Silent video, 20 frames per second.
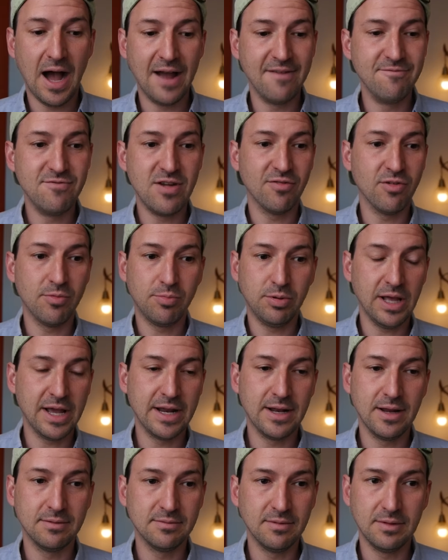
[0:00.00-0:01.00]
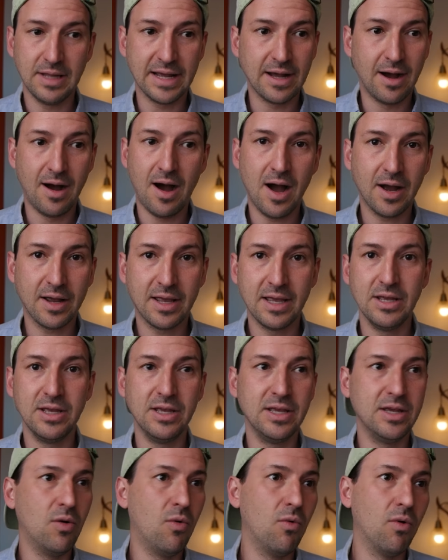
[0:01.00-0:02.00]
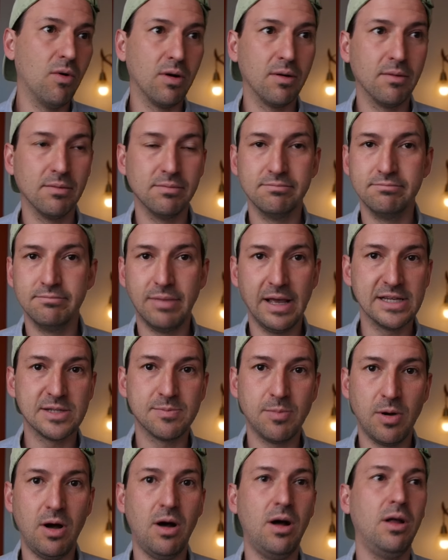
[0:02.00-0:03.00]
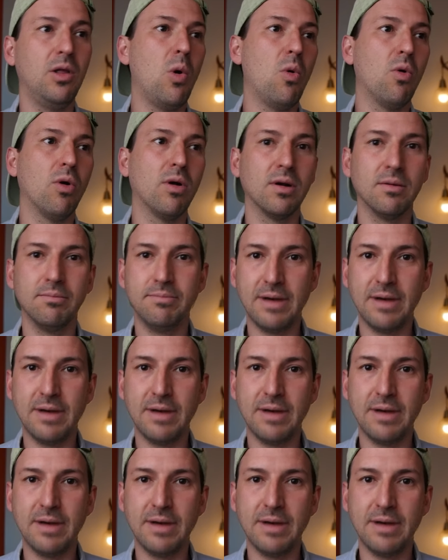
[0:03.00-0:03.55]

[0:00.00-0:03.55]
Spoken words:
I've never played like hockey or baseball or